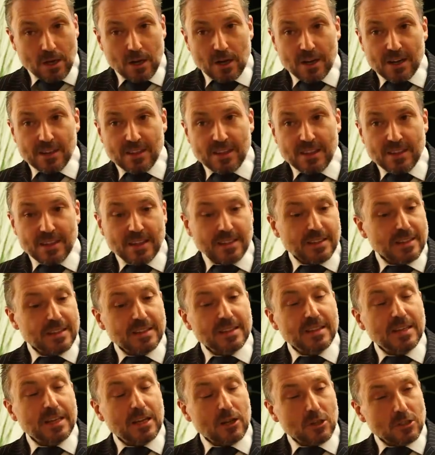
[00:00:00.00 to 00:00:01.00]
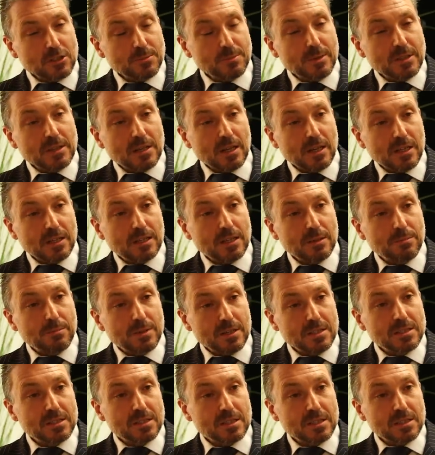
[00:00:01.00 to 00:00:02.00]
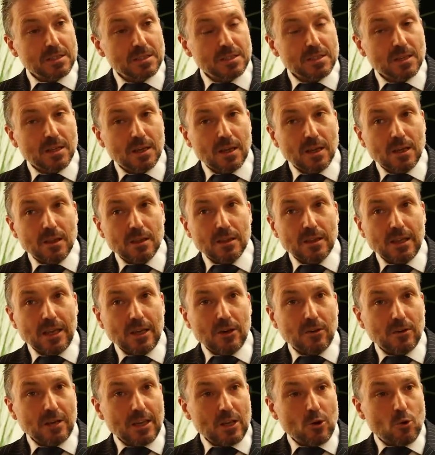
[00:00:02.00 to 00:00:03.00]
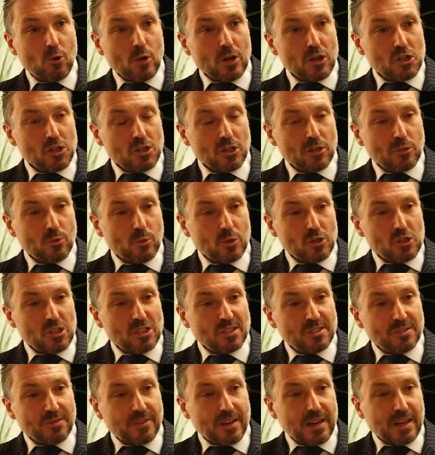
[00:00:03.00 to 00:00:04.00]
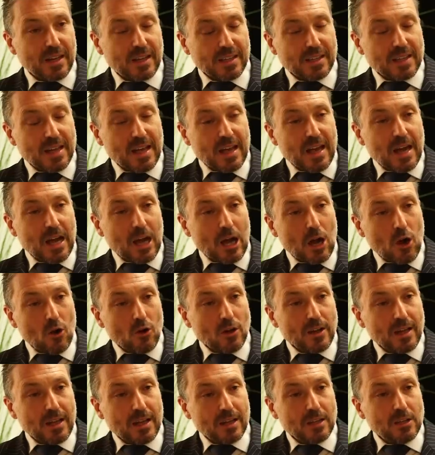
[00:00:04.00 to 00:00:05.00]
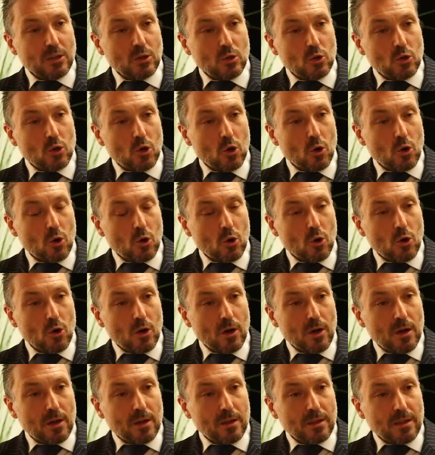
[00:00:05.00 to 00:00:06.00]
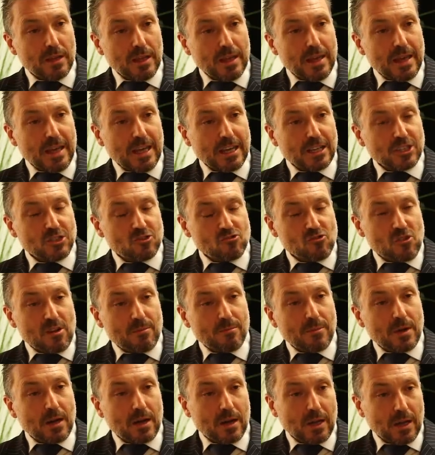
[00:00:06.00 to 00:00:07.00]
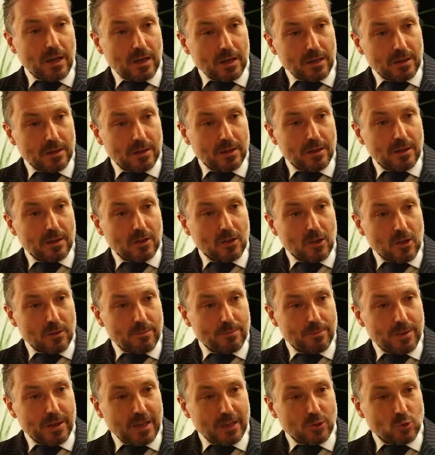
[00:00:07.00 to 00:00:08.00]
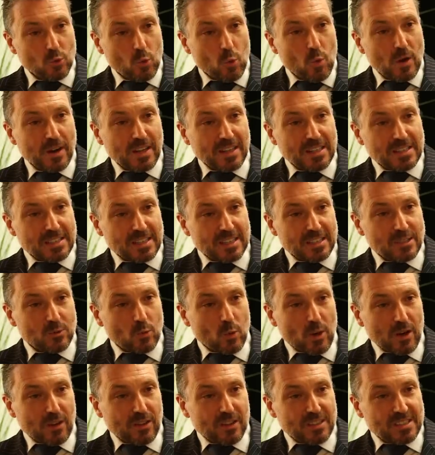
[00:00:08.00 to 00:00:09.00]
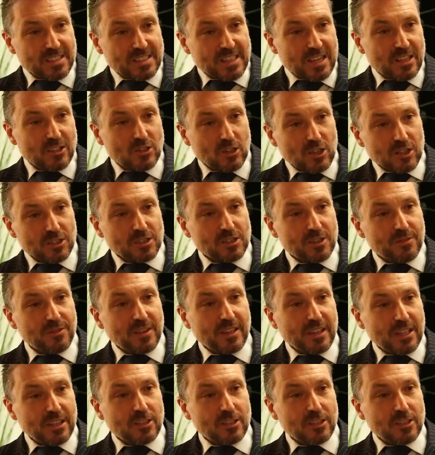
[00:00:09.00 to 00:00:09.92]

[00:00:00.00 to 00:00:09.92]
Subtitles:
And I think that in the hospitality business, the only question which is valid, how can you go the extra mile compared to what exists? What are the standards of an